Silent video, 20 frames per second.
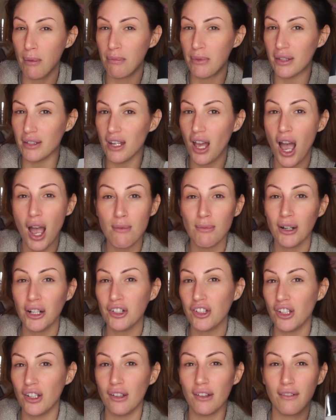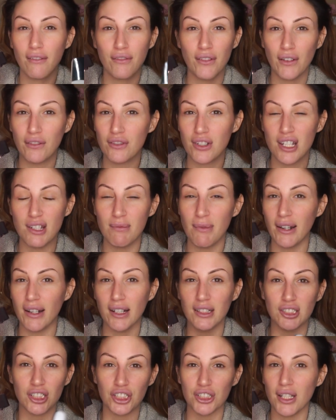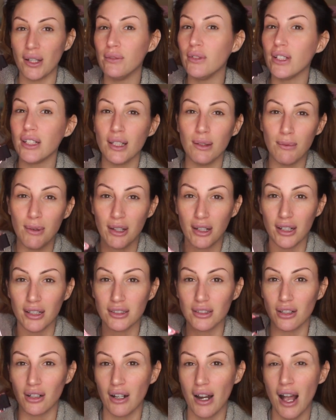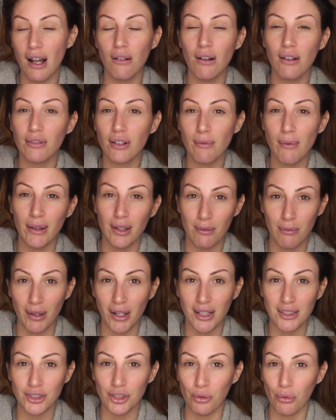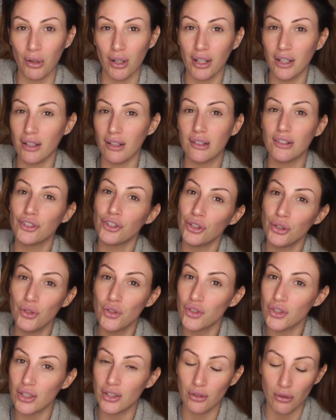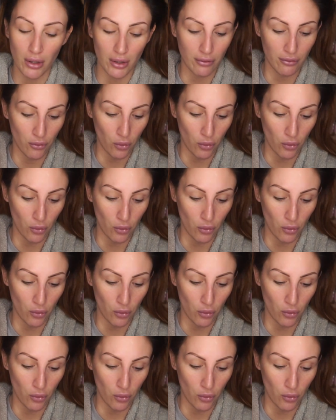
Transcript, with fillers: up the timer to 15 minutes or 17 minutes or however many minutes you want to choose to do it